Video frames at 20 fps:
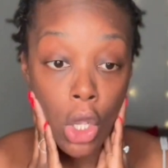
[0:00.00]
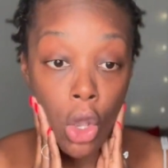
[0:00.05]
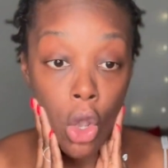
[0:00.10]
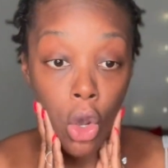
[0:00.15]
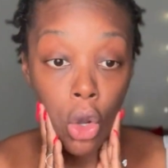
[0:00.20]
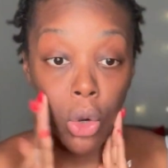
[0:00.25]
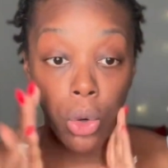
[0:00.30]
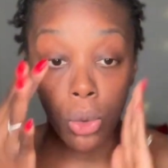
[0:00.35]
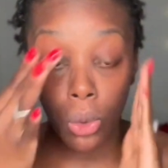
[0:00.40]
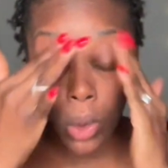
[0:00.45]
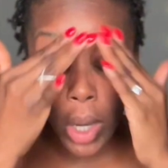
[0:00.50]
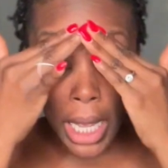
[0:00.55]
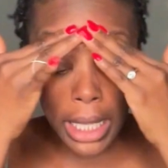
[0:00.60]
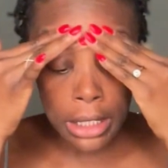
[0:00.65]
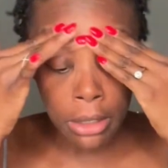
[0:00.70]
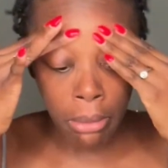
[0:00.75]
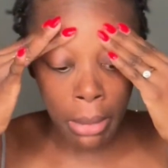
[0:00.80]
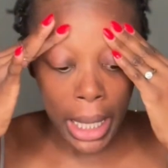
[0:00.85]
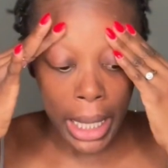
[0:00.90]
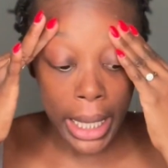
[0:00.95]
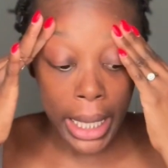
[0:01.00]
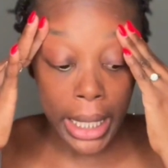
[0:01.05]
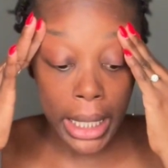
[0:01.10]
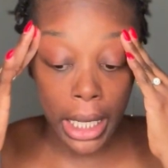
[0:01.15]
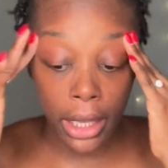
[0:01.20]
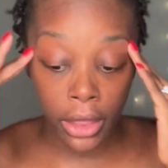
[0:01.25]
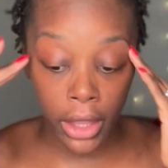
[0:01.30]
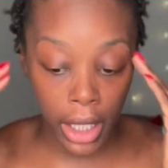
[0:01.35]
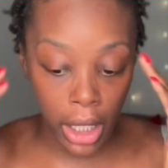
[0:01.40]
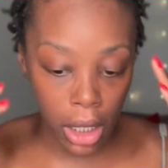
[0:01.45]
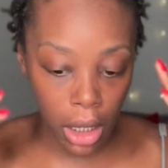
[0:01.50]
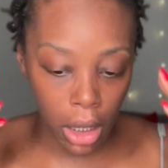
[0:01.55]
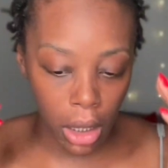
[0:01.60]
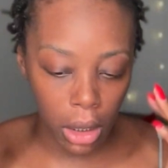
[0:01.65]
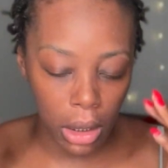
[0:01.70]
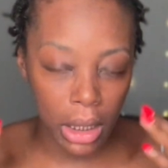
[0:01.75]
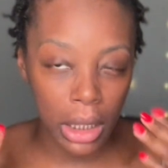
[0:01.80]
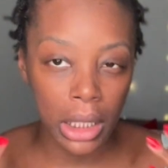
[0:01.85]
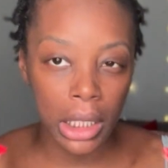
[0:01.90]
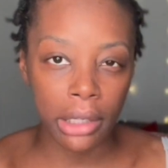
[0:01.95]
who has made their
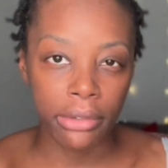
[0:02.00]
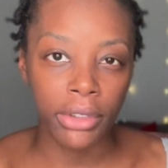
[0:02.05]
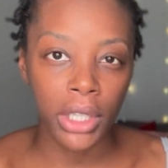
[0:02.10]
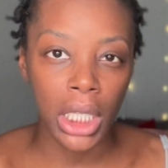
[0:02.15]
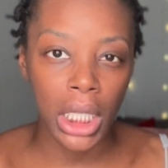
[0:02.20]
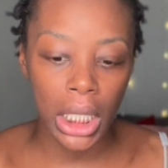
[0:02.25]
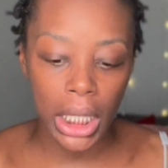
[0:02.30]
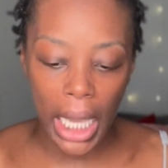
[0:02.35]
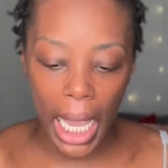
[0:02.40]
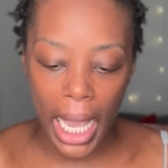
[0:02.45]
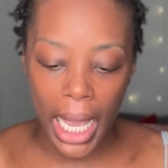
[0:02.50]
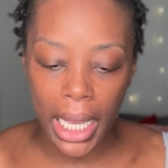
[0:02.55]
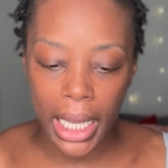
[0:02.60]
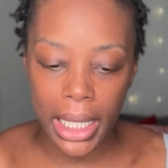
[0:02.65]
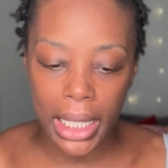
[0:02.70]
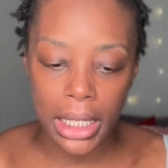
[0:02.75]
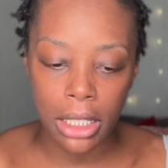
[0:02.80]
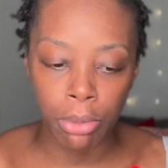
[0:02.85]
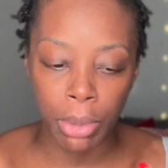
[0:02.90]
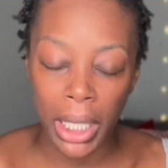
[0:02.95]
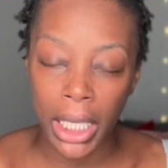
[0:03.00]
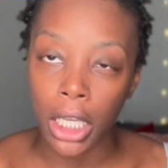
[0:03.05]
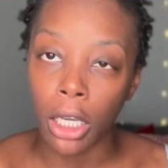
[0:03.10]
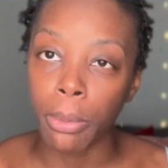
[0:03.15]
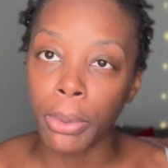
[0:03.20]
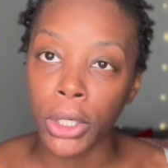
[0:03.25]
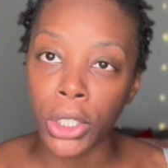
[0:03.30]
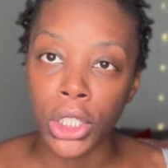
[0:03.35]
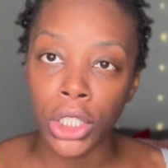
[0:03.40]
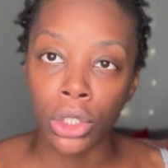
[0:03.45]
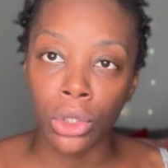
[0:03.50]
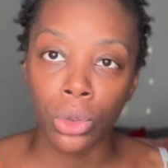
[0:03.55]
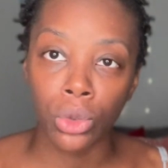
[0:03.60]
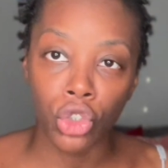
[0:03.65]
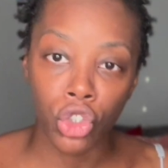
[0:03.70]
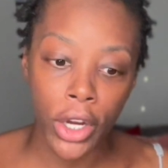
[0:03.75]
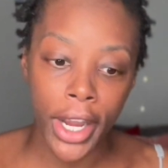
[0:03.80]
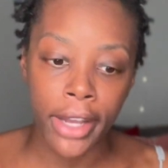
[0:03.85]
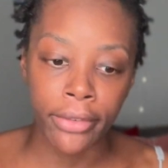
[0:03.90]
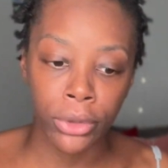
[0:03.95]
living as being a person who
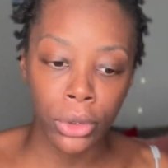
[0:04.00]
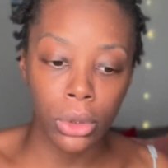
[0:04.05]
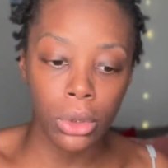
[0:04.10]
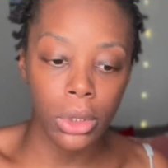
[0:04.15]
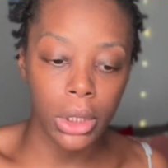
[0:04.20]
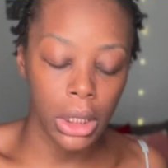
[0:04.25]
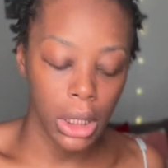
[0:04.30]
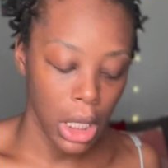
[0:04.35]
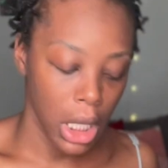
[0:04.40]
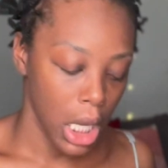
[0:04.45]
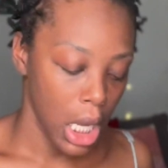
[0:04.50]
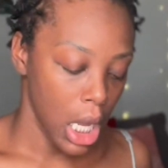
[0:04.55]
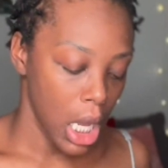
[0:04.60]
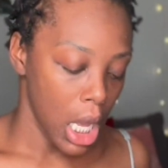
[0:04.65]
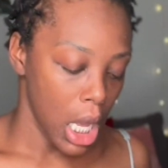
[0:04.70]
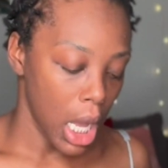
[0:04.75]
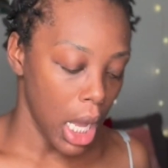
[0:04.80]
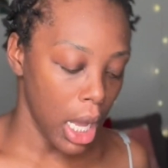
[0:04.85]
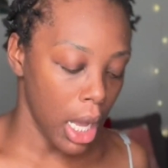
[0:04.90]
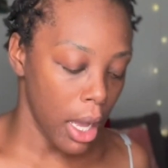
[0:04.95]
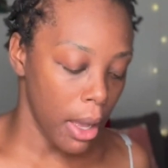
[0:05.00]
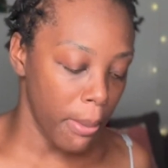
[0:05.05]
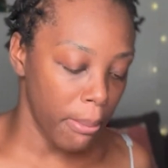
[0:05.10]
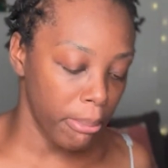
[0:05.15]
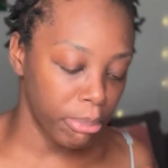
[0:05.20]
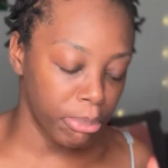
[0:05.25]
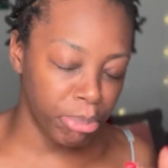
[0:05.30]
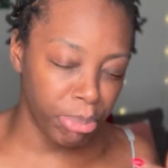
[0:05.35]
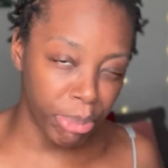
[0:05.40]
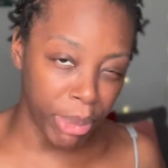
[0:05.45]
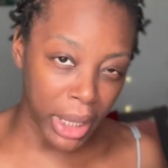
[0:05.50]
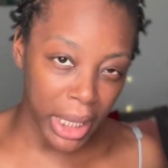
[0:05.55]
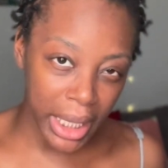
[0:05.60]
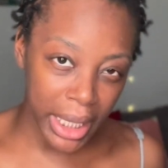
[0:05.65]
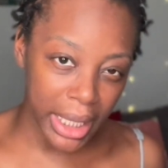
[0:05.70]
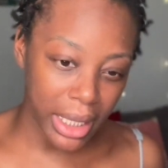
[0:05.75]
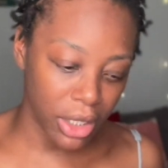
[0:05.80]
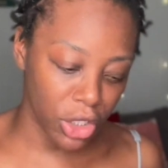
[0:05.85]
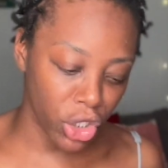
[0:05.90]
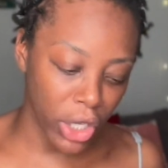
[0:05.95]
travels,
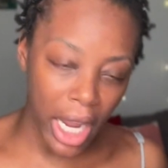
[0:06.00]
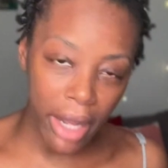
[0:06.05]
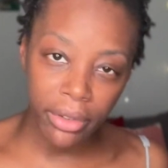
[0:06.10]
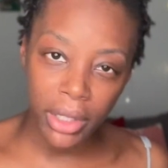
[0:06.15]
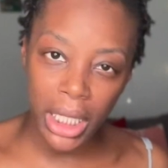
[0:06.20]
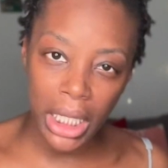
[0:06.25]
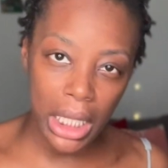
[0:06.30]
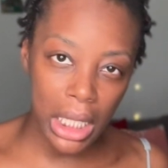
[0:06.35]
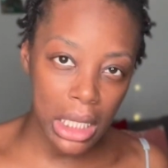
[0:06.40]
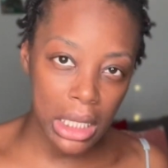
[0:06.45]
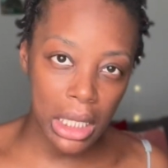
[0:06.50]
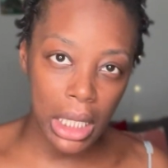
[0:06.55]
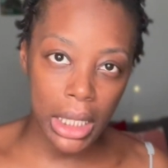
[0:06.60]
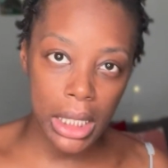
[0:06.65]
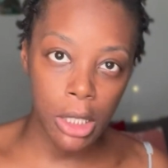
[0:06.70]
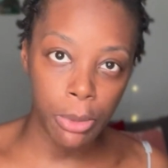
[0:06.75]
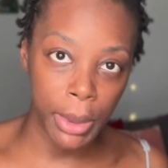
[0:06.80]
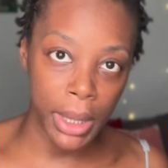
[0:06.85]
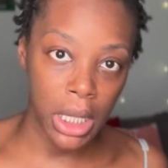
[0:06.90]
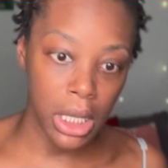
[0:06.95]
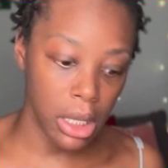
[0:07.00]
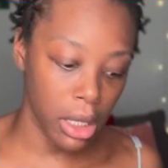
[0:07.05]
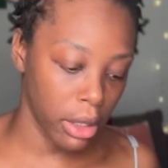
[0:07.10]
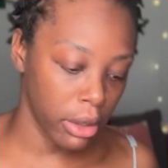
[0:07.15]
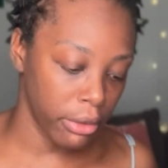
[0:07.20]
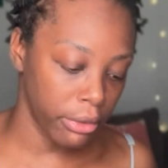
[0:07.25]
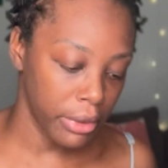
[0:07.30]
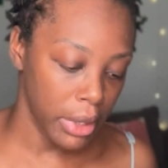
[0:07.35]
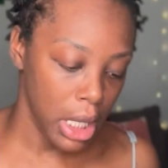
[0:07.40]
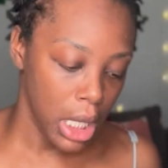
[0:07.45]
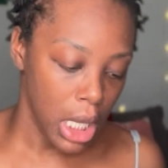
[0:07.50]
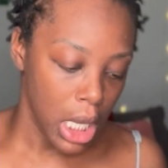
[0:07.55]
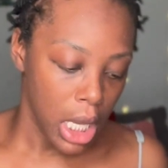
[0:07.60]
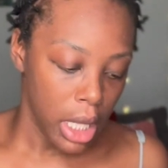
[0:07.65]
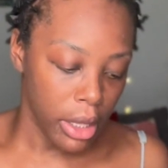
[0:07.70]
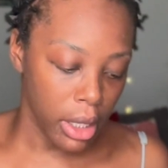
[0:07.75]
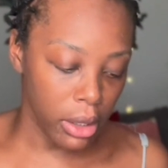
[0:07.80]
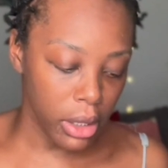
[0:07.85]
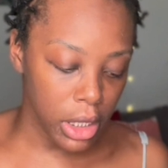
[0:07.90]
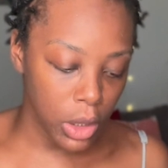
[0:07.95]
but traveling is expensive.
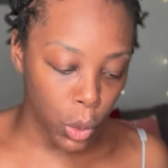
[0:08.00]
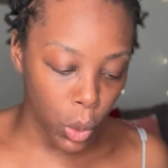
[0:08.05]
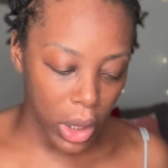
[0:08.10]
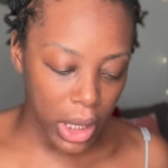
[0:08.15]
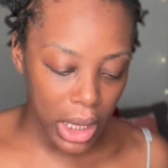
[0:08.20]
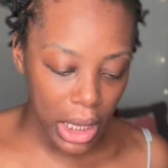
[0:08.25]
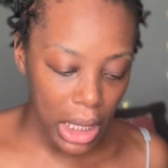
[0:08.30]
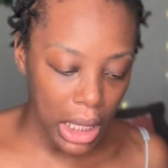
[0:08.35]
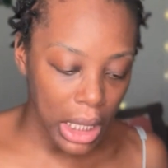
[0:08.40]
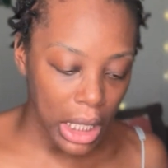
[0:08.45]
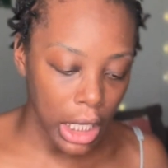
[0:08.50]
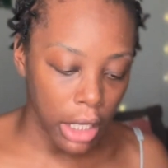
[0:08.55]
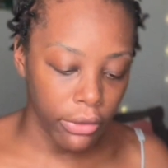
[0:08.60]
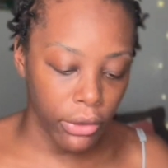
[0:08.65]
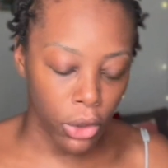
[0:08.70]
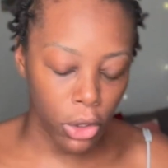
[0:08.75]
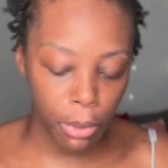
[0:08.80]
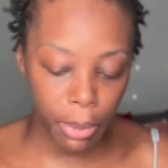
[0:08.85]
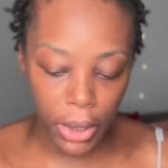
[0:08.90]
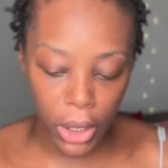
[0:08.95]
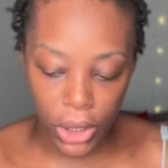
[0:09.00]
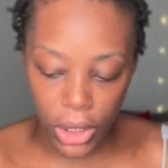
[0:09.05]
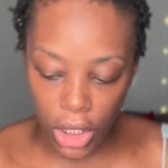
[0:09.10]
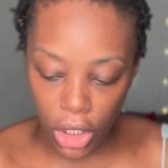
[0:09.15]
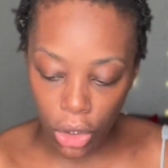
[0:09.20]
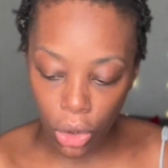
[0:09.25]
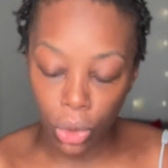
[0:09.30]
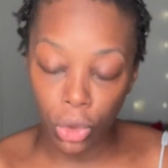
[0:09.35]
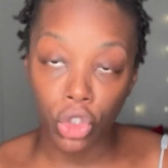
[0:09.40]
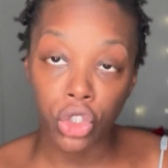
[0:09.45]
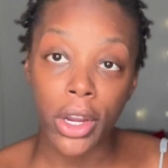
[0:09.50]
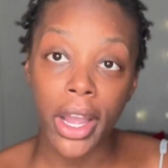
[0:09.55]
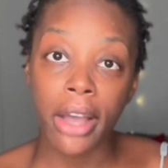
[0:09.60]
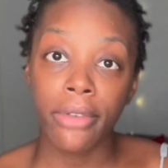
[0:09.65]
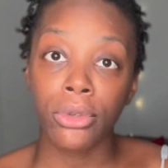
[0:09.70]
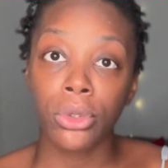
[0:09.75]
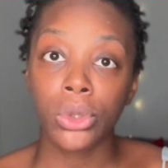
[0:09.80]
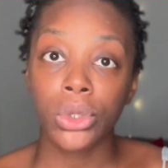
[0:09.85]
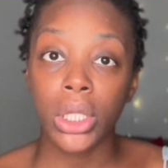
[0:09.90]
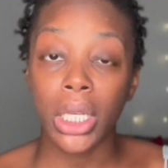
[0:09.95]
There is one thing if you're a person who
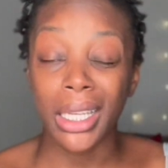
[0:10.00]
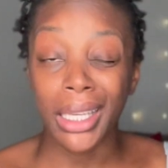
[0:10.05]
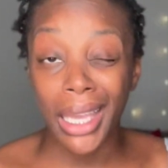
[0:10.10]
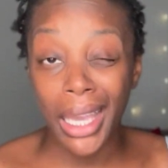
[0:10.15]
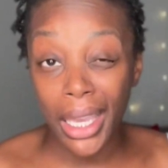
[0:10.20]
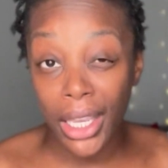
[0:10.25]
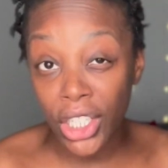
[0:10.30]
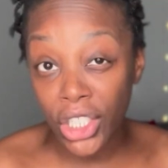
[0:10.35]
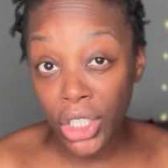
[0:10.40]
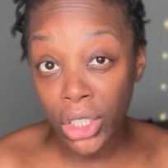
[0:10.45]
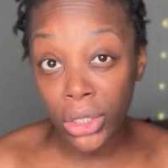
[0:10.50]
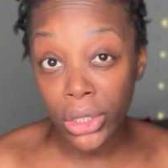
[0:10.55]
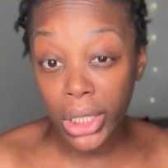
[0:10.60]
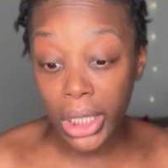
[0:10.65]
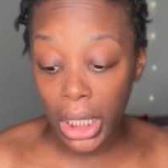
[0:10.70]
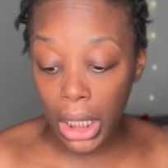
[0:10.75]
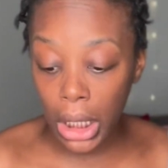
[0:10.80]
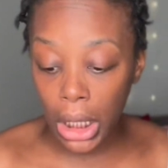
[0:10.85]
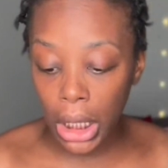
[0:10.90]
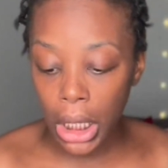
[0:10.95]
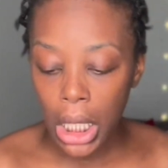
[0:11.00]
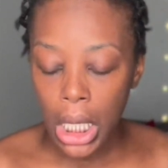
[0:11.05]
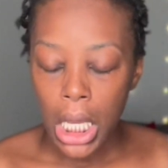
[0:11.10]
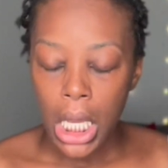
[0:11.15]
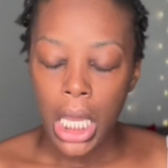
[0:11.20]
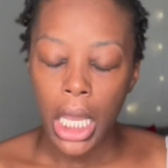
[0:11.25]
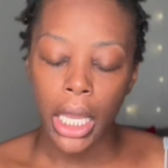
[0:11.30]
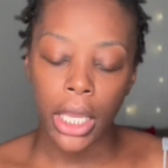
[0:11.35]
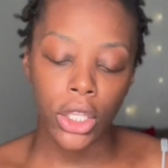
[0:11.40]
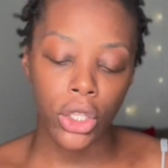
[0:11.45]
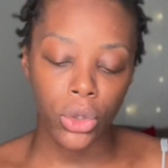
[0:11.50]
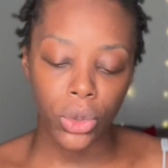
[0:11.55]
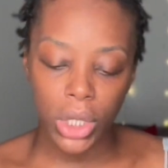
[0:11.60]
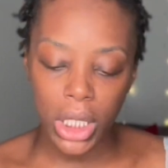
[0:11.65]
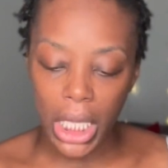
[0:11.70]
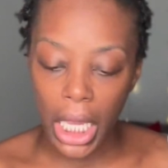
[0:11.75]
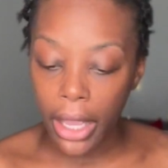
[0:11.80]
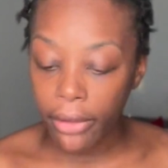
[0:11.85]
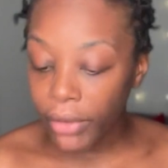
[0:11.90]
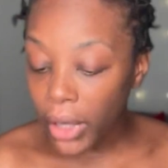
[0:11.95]
travels occasionally and you
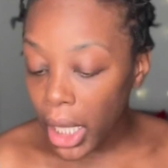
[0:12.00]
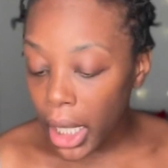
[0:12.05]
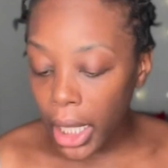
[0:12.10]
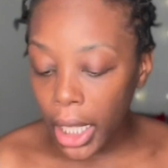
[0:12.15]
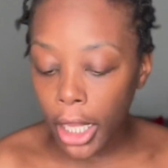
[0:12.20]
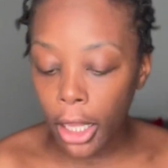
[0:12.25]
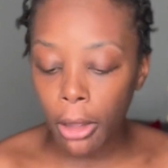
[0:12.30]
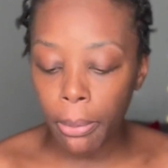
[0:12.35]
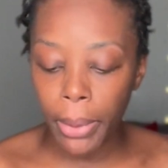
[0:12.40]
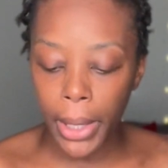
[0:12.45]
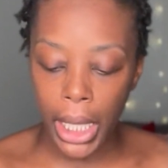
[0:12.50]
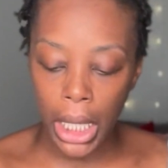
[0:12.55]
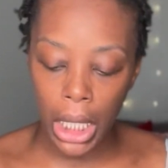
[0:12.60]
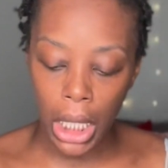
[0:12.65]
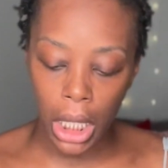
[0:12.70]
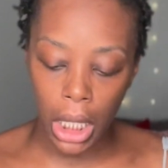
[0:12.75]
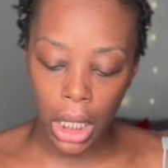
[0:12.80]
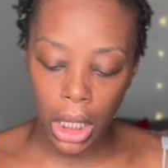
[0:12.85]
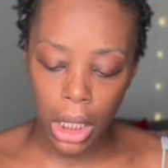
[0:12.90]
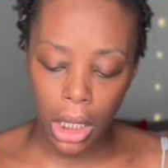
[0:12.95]
save up, and